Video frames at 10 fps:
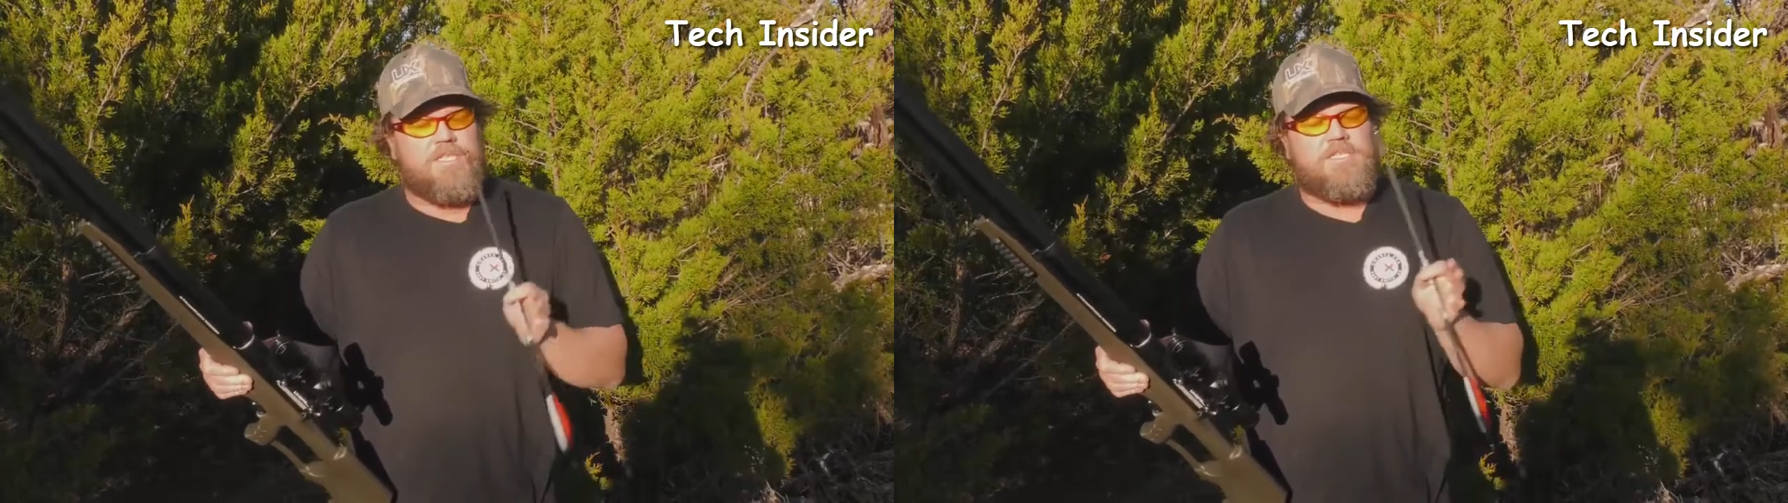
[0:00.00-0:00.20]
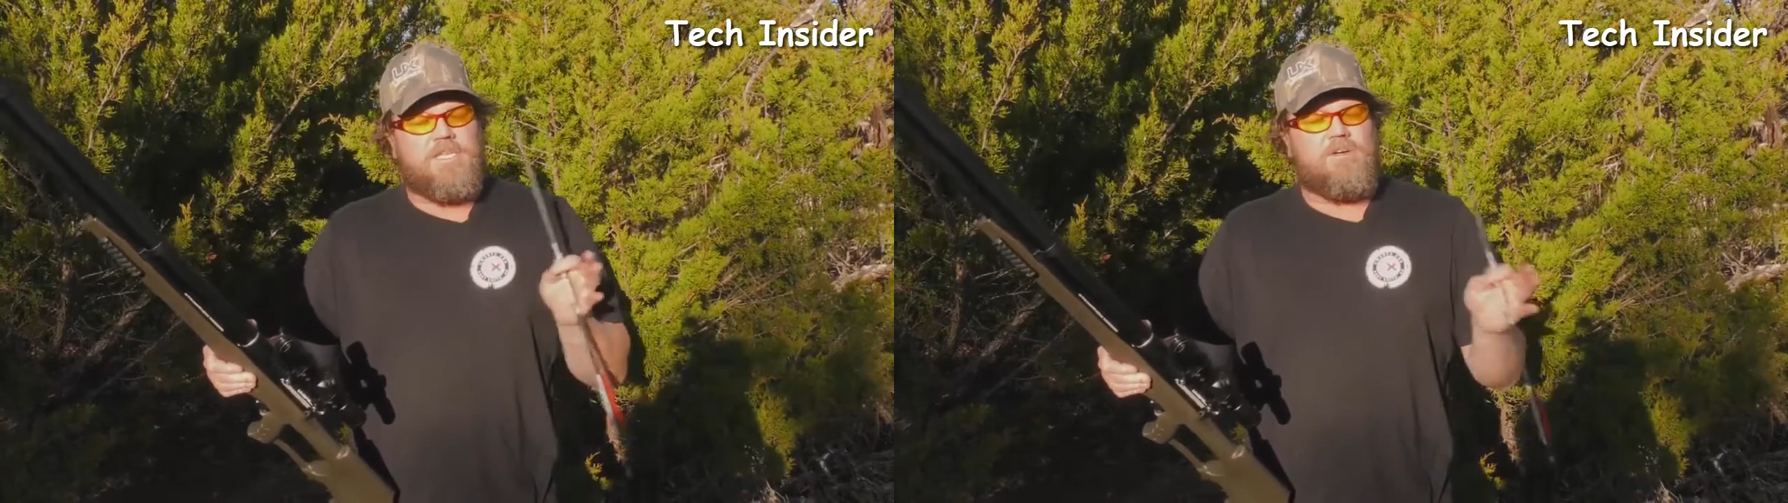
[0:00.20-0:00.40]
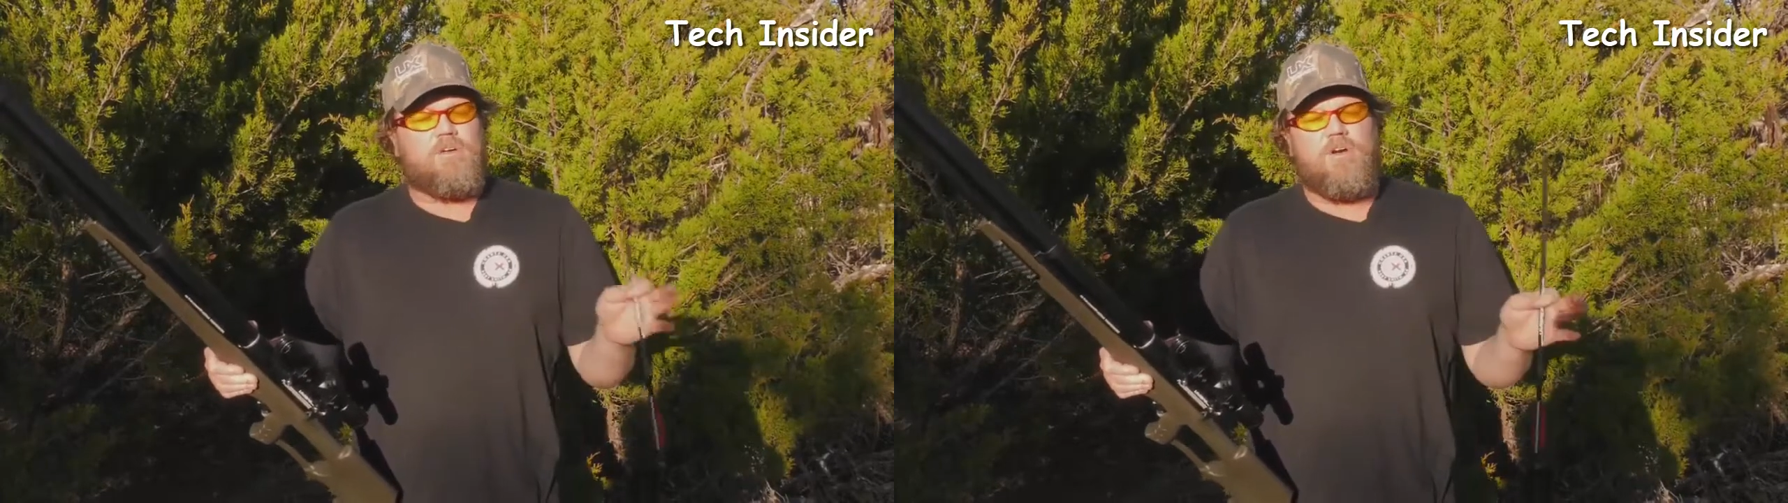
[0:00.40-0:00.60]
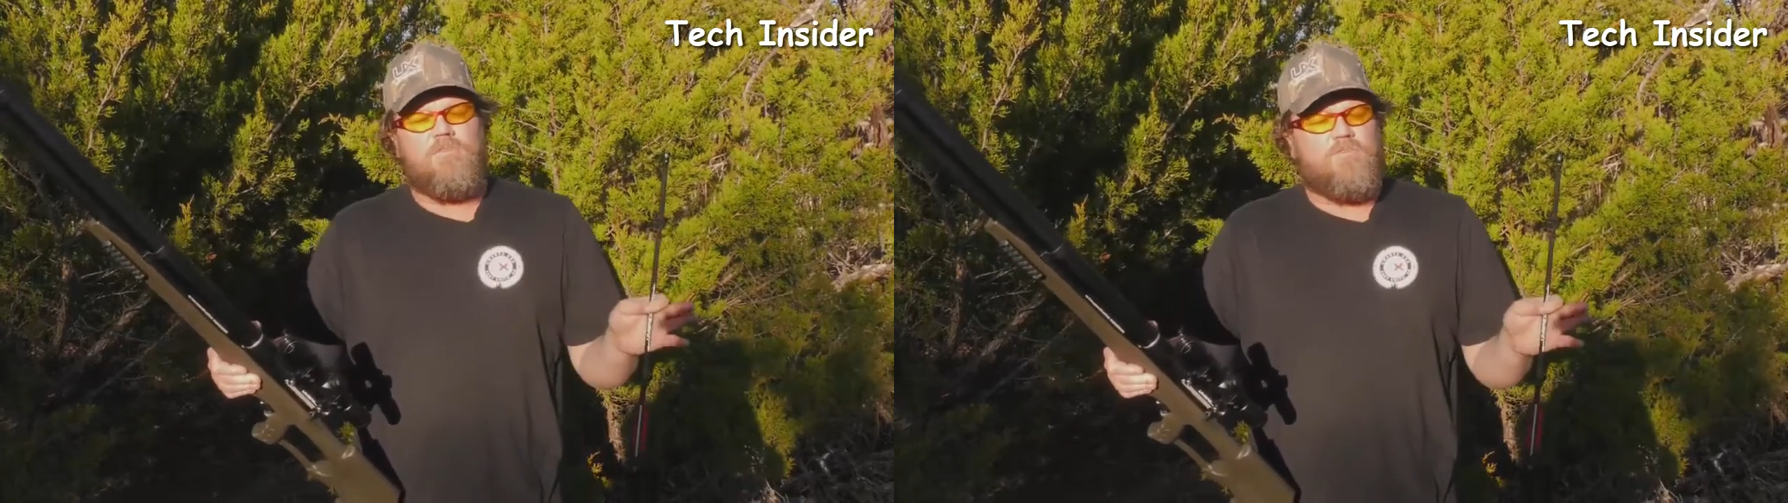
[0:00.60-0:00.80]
this thing will go